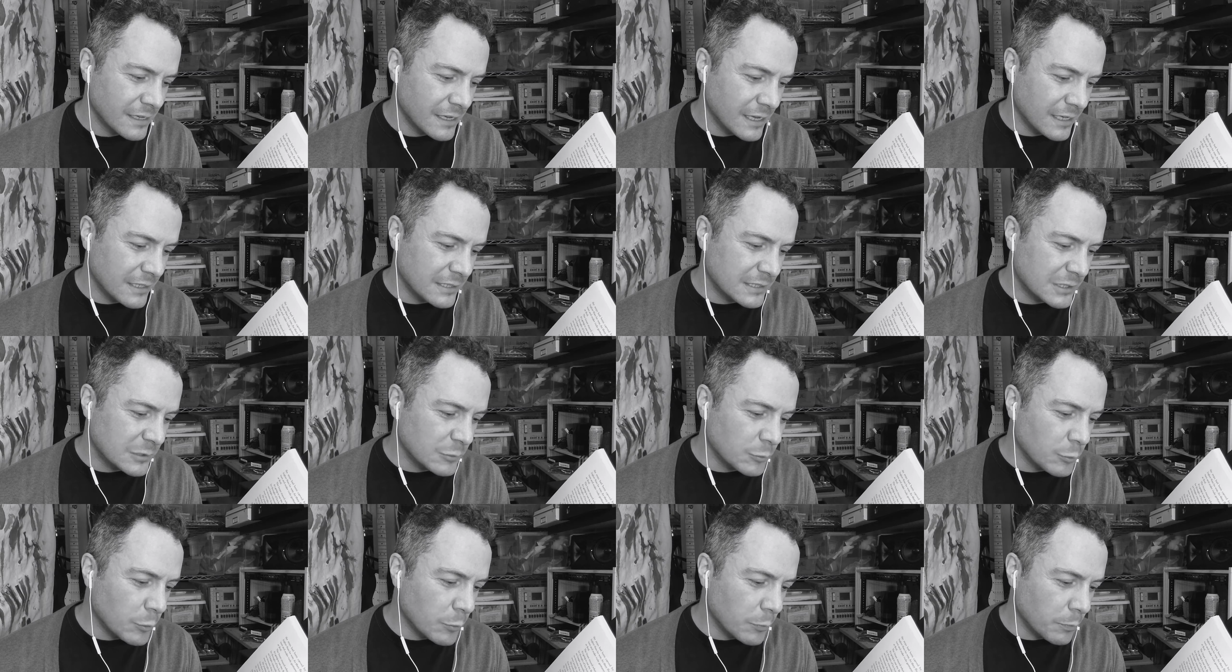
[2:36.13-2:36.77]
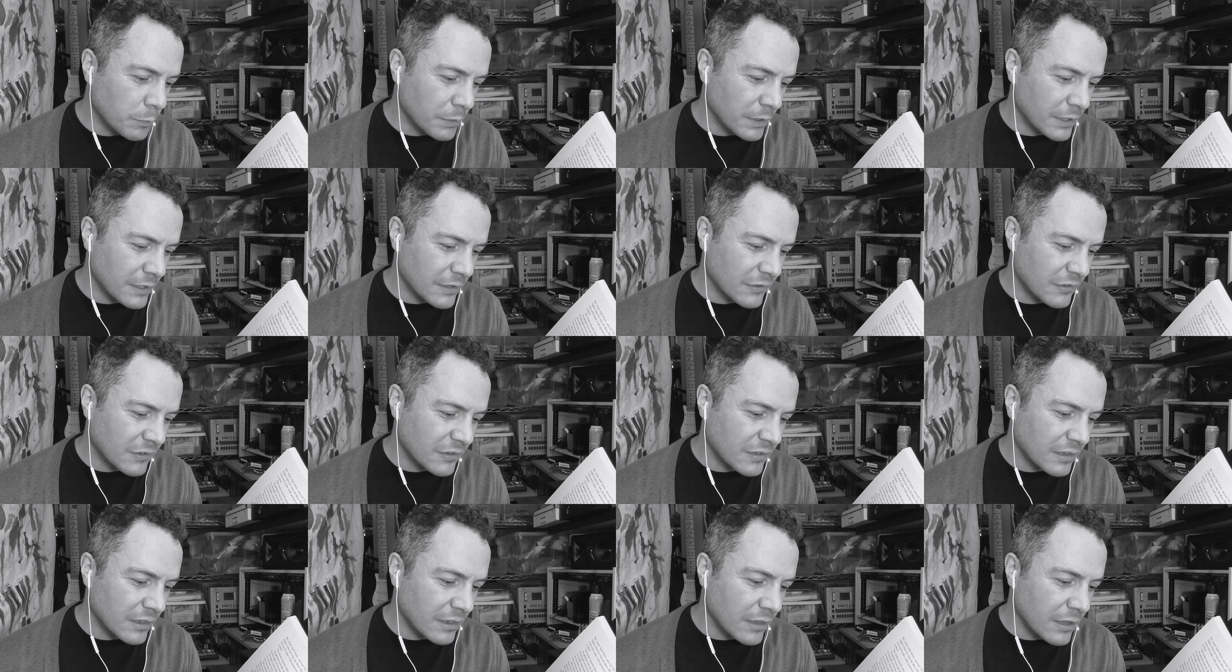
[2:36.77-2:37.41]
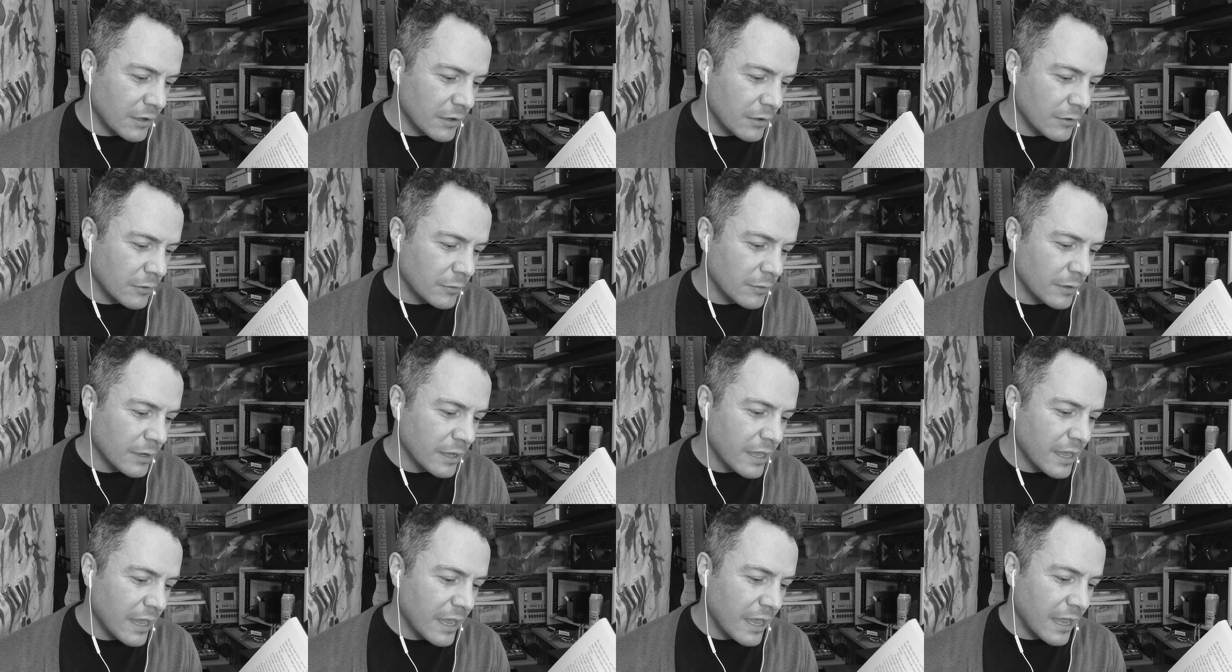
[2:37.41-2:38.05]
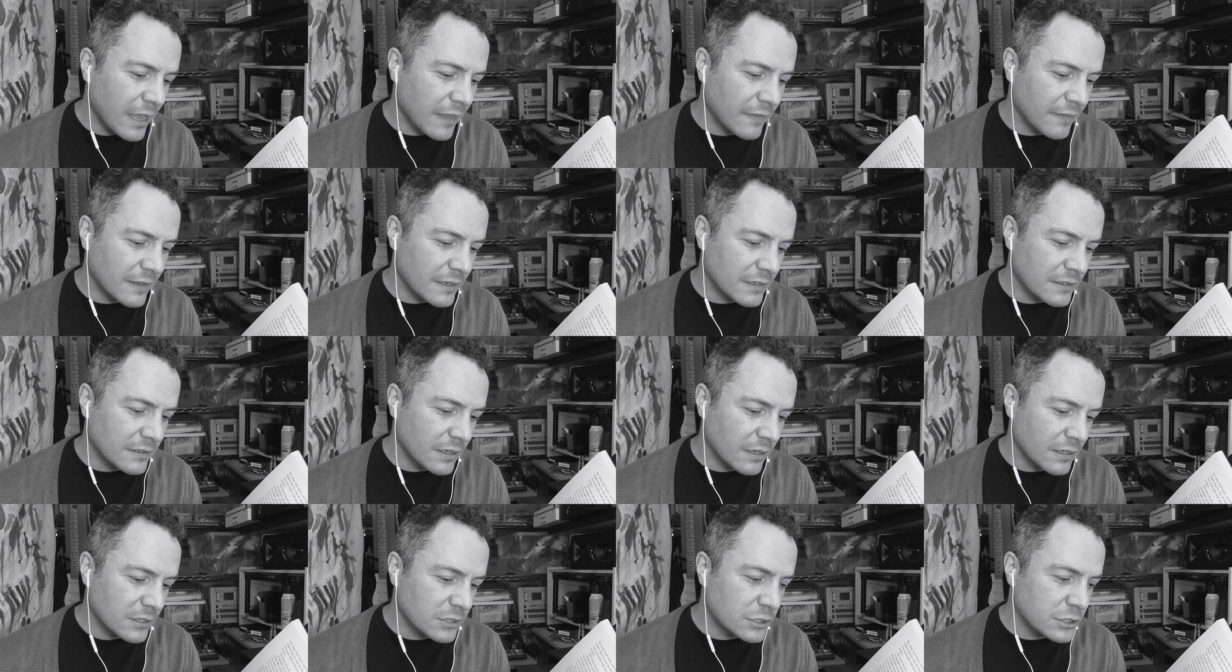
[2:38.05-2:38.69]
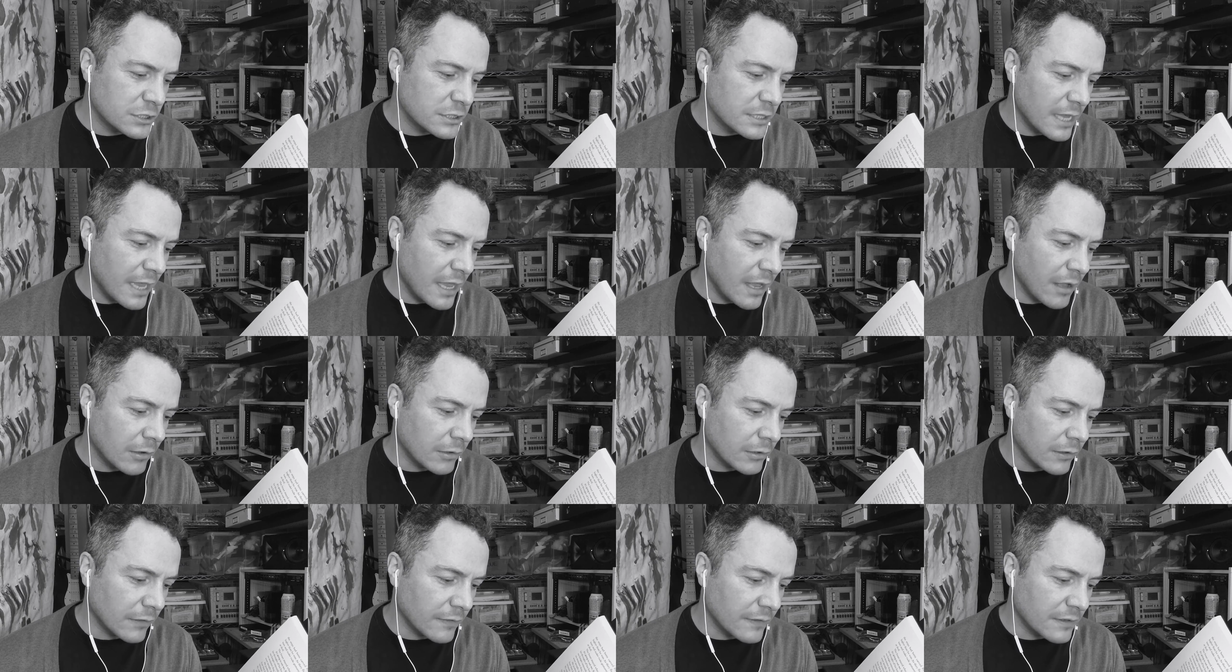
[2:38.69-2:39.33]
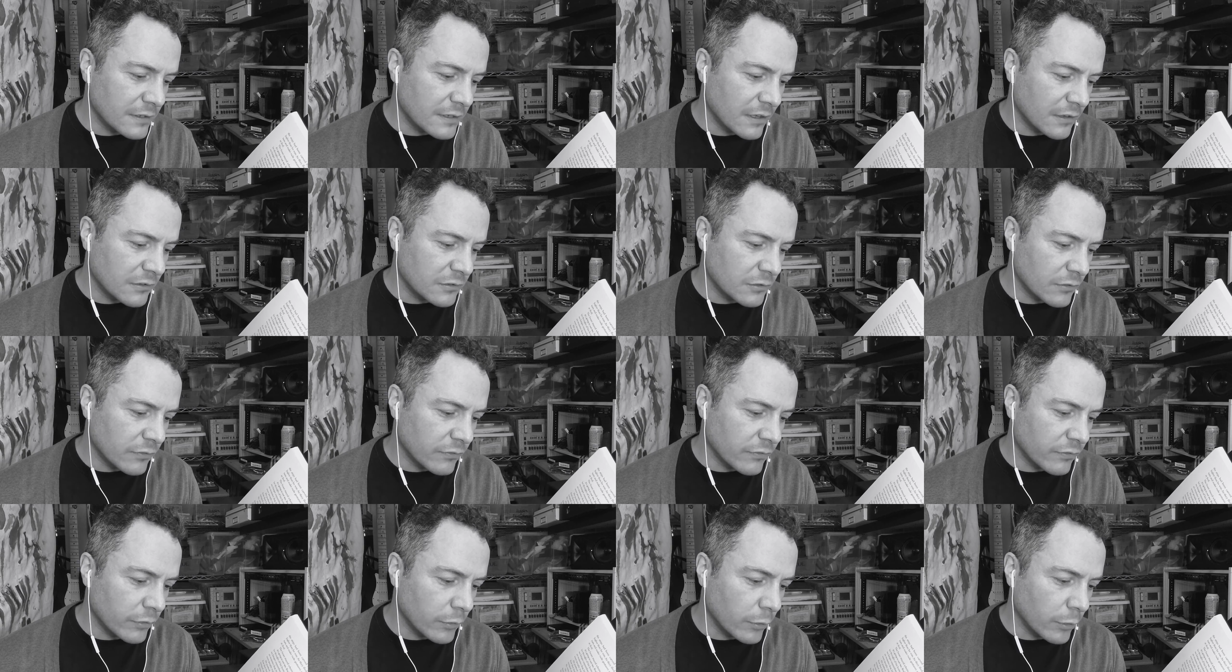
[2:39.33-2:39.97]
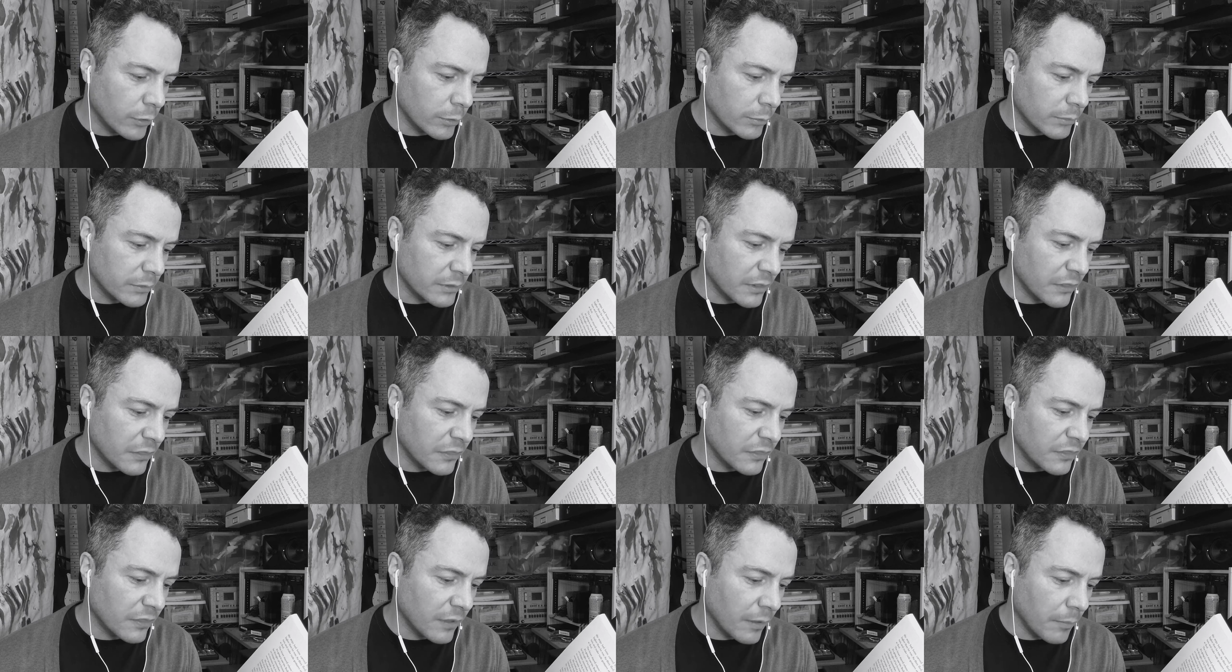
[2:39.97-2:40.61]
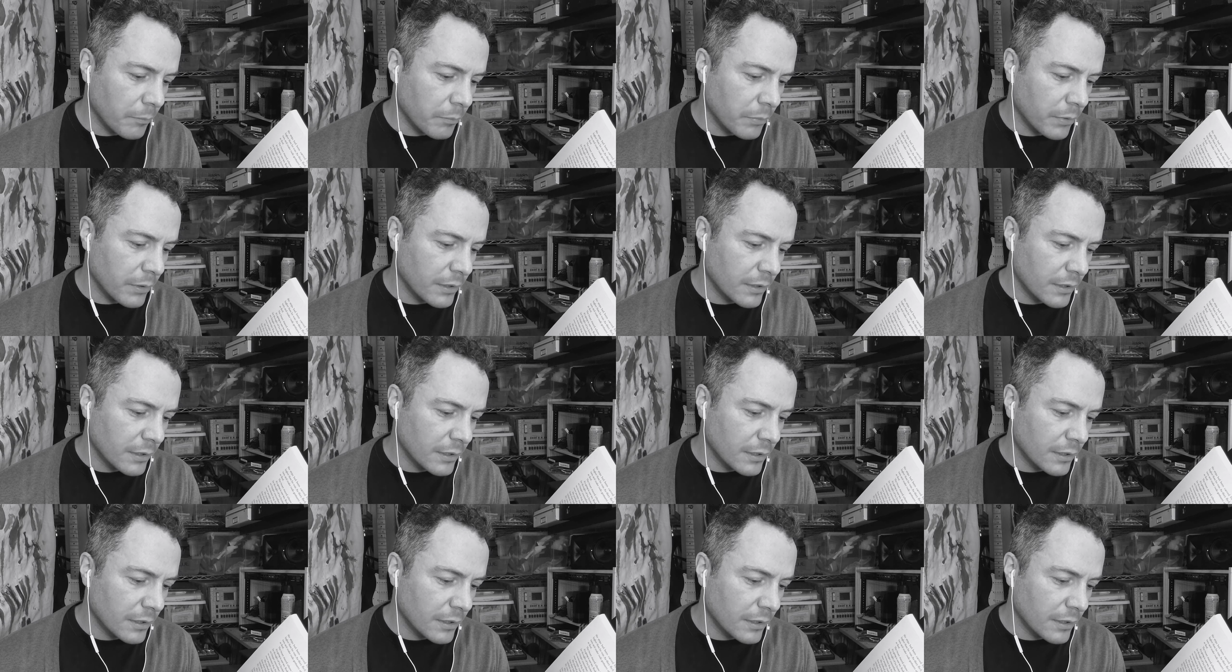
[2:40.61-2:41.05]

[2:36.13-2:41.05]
A swoop and a slow, and they touched down on the desert floor with a thump.